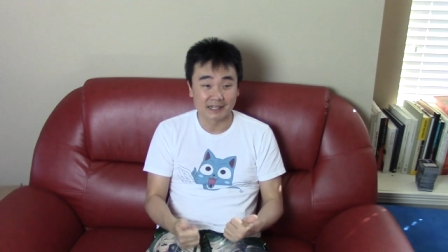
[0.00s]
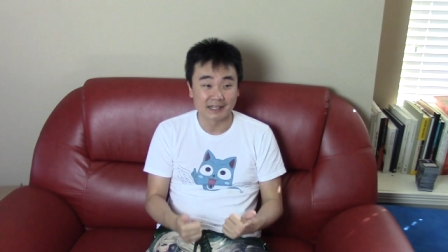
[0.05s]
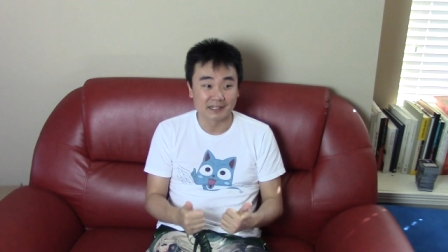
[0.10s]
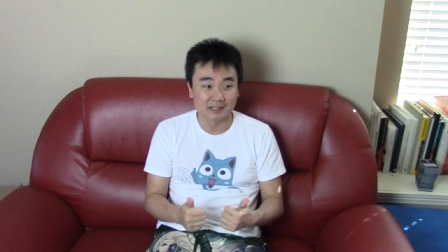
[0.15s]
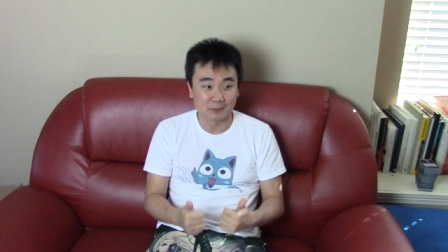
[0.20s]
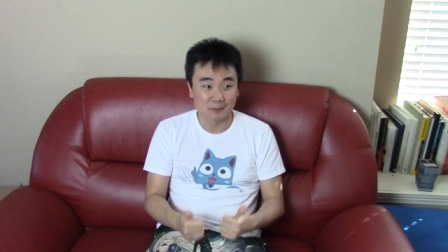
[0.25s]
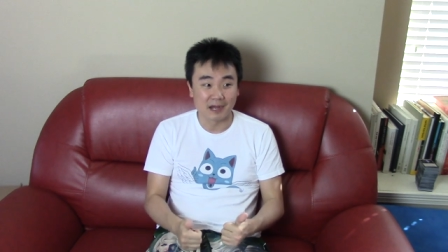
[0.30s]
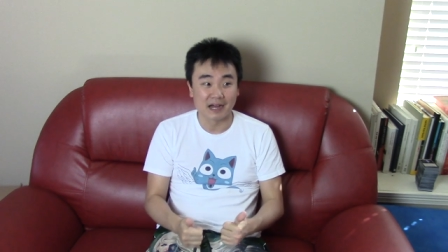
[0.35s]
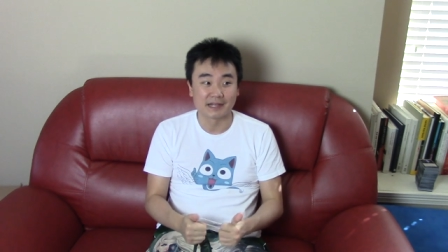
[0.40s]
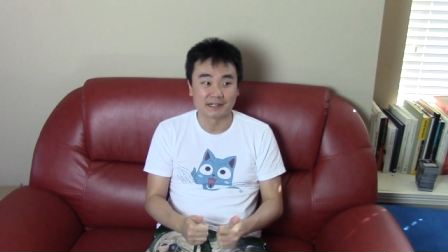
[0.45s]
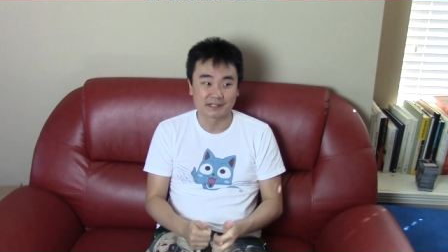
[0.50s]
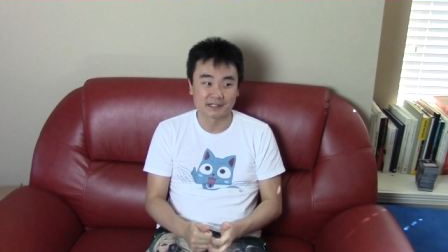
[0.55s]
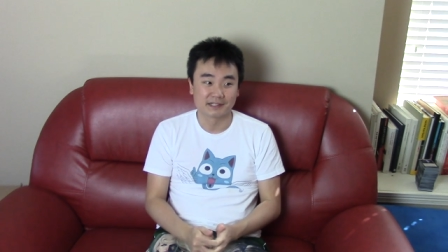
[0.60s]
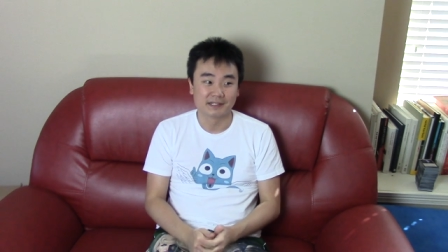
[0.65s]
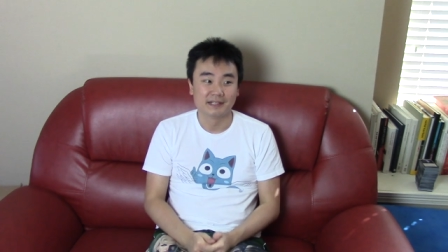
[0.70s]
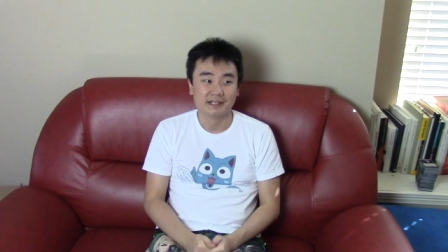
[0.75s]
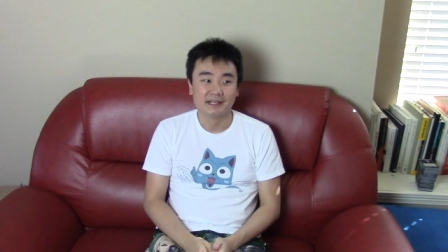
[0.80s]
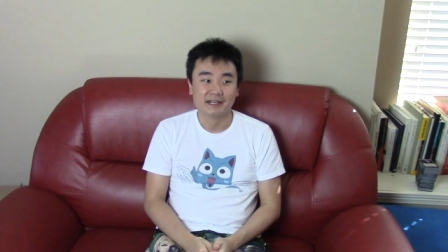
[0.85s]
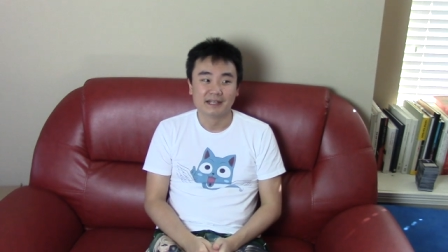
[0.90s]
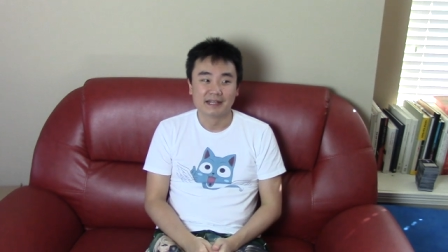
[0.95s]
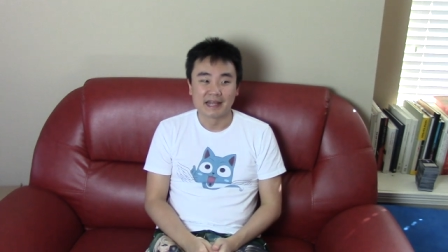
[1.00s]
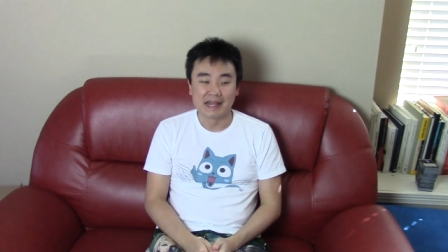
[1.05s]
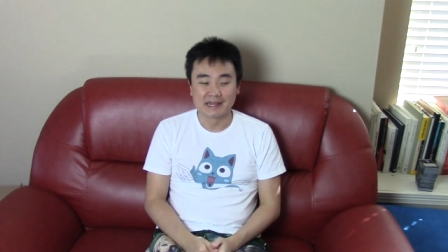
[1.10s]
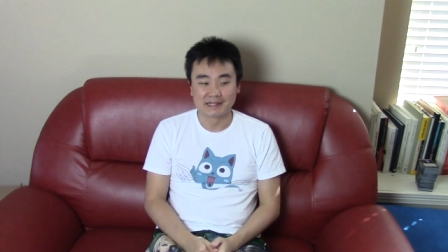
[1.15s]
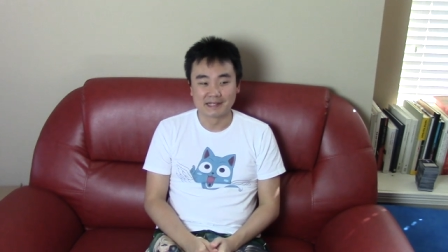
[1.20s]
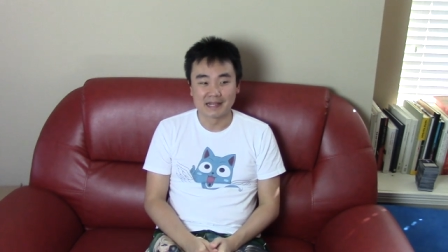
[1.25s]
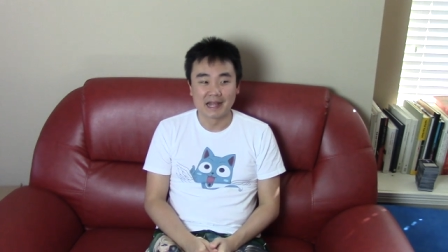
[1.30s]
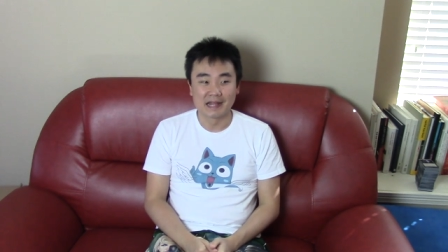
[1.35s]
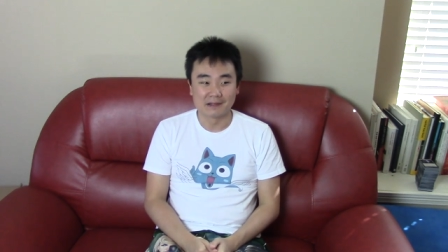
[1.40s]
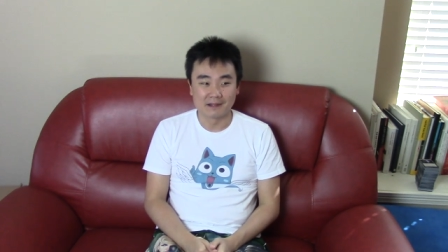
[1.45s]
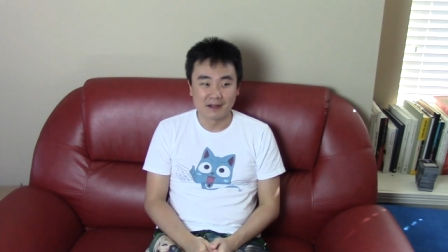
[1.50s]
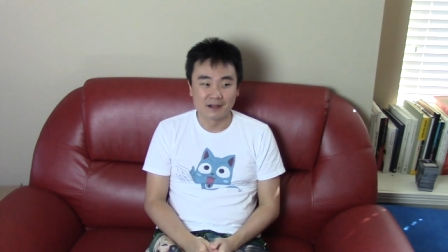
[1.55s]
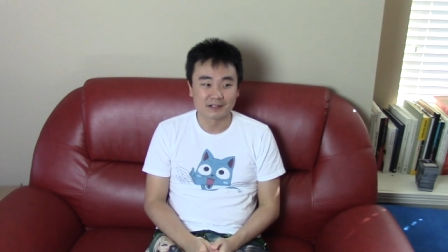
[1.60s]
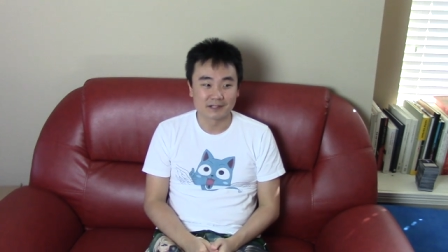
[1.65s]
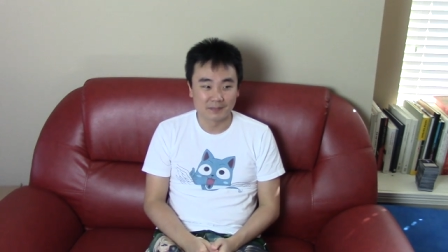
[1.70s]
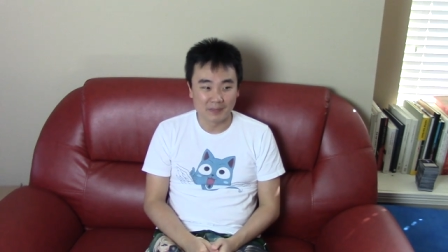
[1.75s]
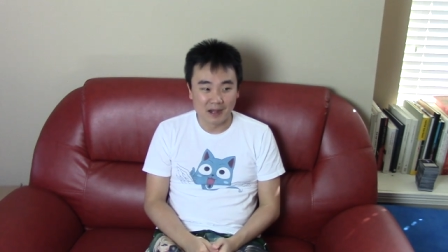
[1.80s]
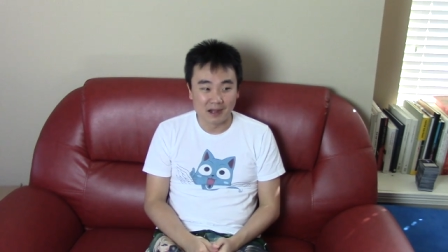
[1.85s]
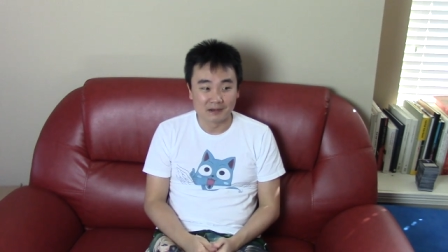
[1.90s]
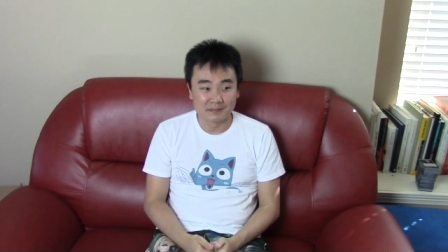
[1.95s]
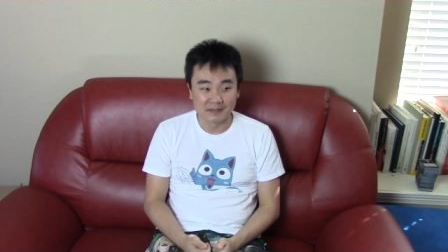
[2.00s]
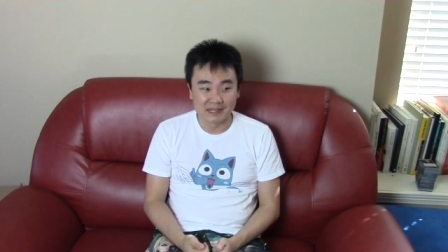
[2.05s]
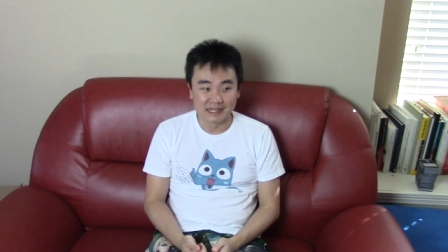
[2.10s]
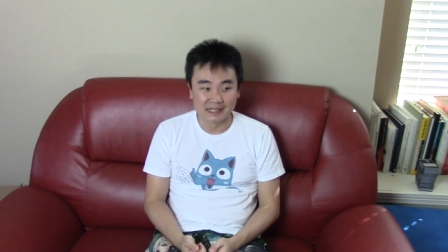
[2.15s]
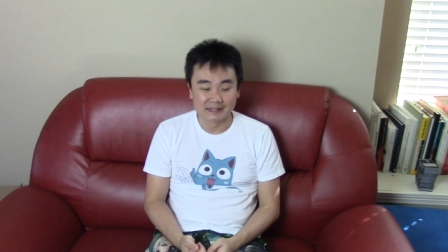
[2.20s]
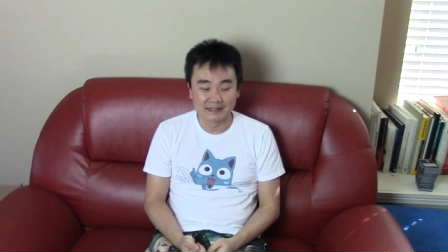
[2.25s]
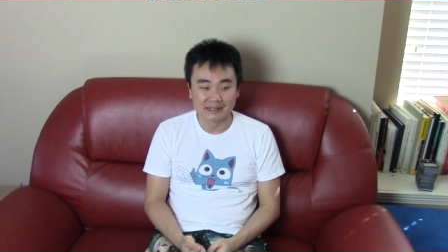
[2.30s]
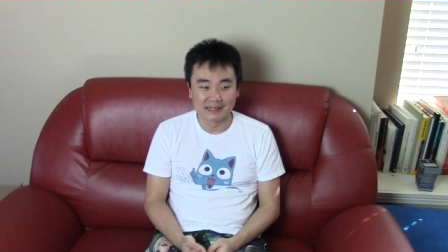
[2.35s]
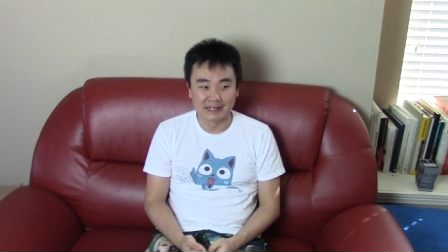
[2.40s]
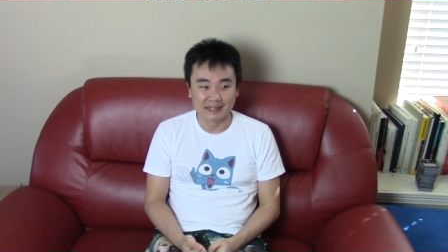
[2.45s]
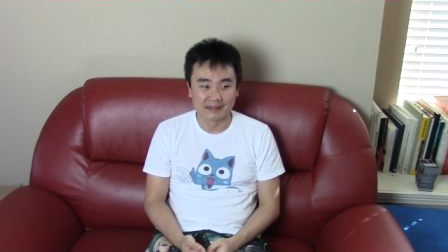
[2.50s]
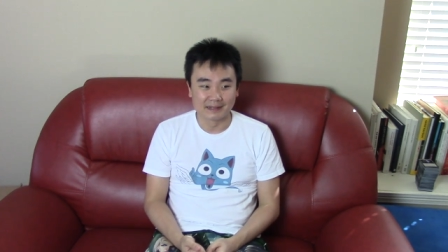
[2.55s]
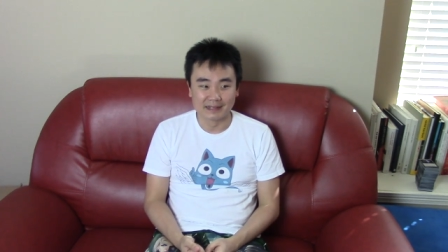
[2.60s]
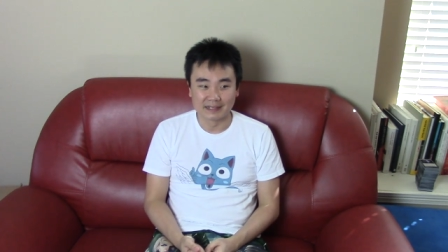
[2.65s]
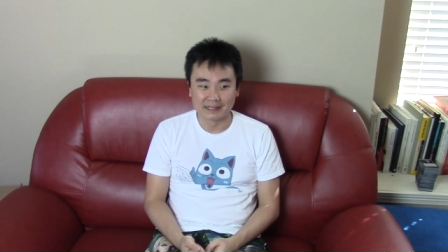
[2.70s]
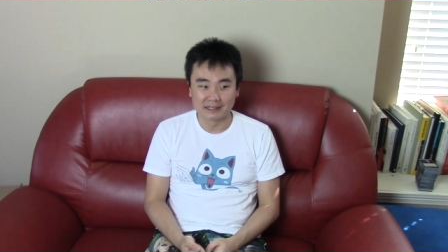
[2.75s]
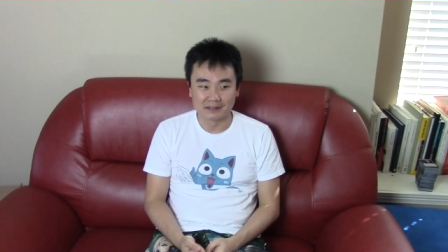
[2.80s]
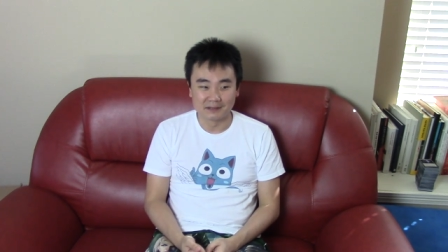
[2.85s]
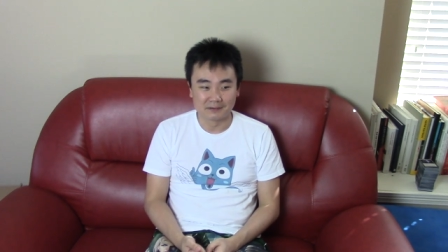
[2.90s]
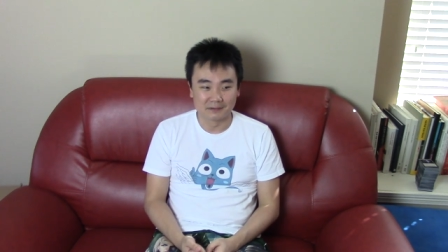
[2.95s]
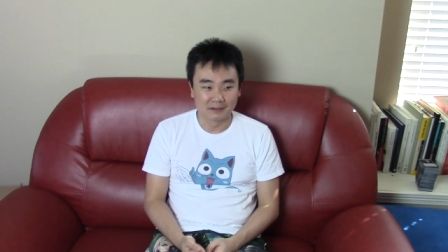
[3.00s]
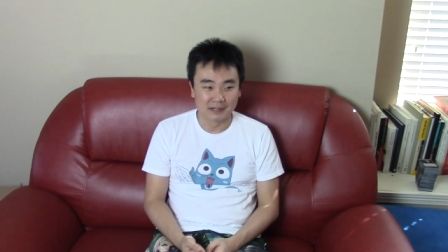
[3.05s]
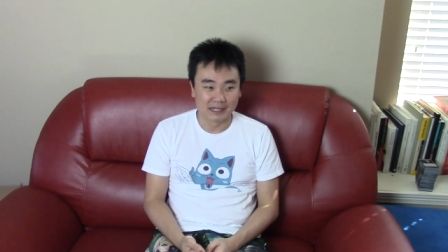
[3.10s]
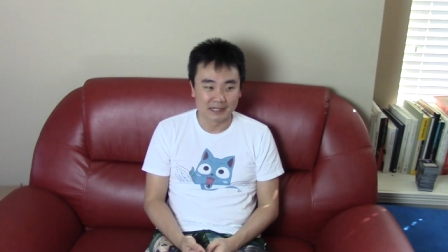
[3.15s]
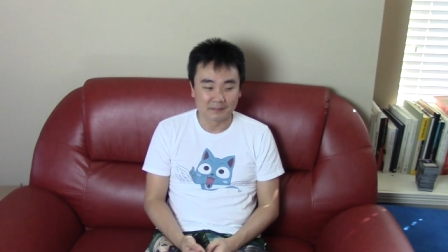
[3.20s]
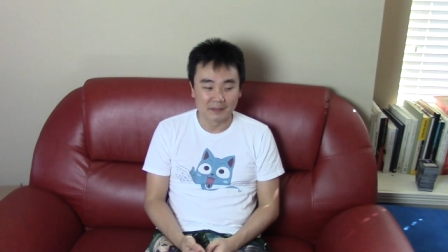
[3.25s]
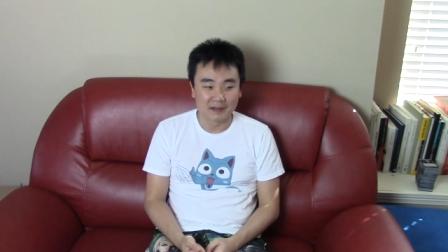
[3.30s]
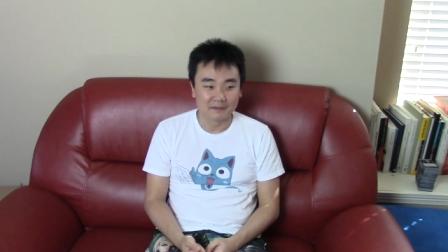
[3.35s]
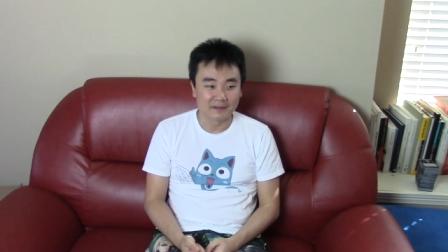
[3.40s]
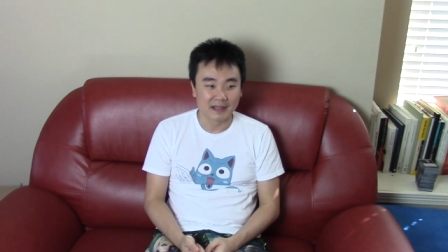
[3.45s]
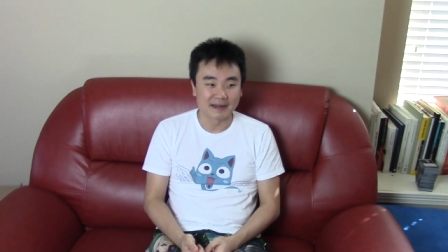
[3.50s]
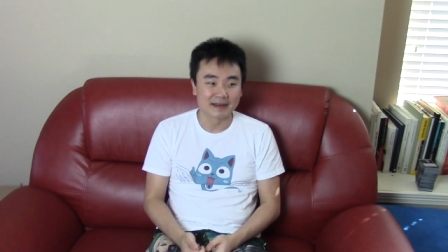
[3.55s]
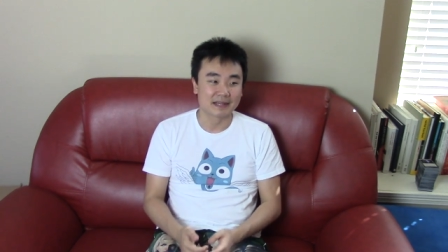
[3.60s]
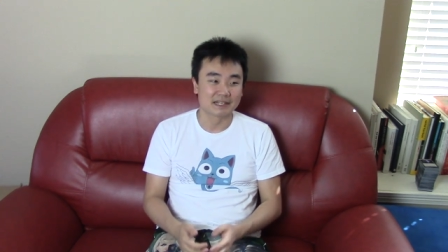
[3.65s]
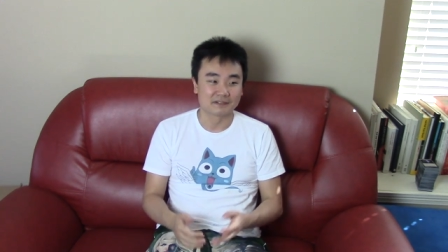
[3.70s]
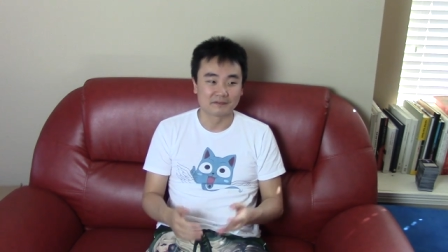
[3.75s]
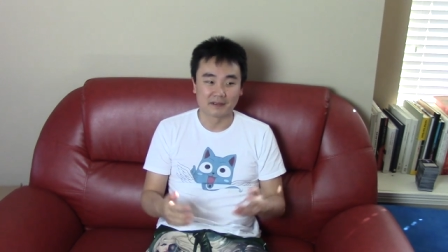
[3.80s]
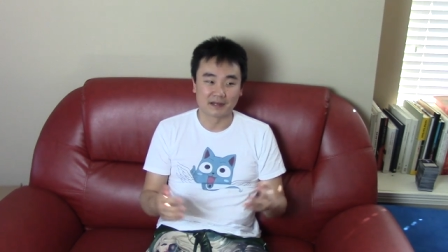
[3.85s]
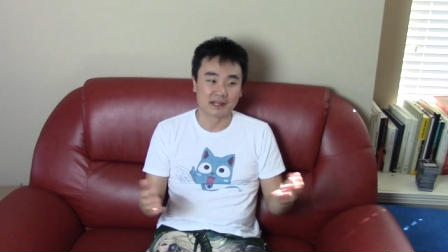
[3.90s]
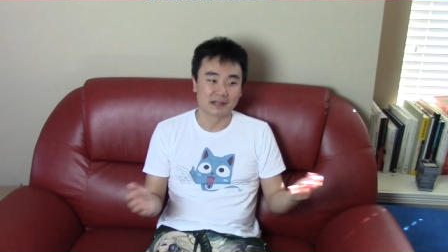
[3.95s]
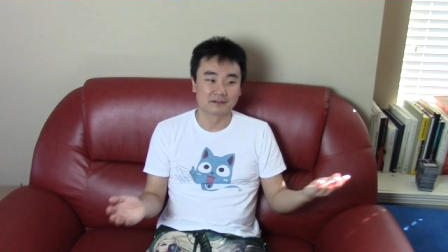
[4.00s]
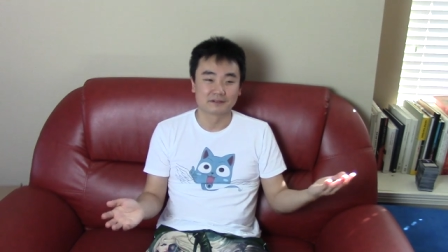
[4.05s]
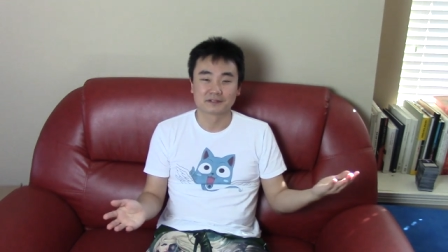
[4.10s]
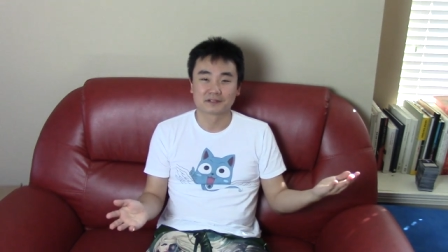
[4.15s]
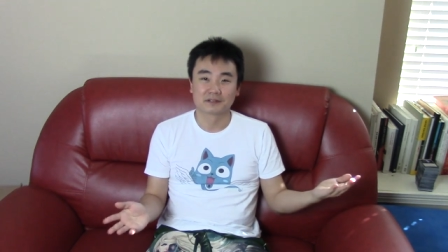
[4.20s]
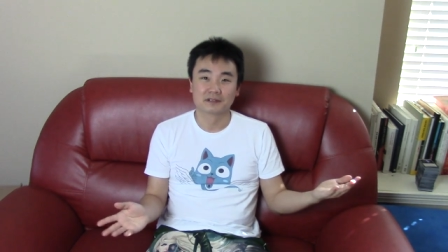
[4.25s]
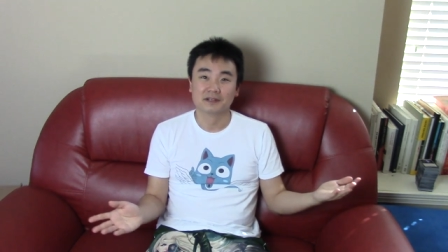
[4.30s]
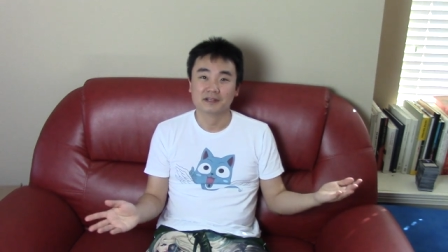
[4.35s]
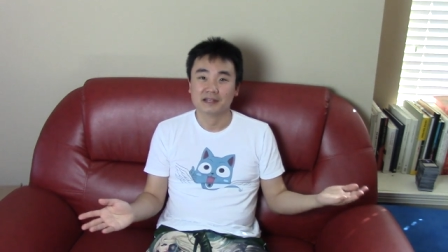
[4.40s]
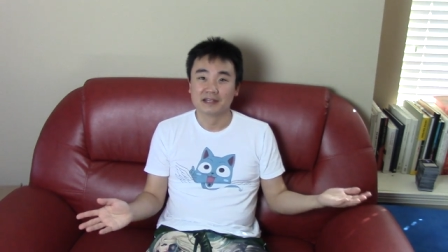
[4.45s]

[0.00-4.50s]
like to watch. It's not lost upon me that, like, you like my finance videos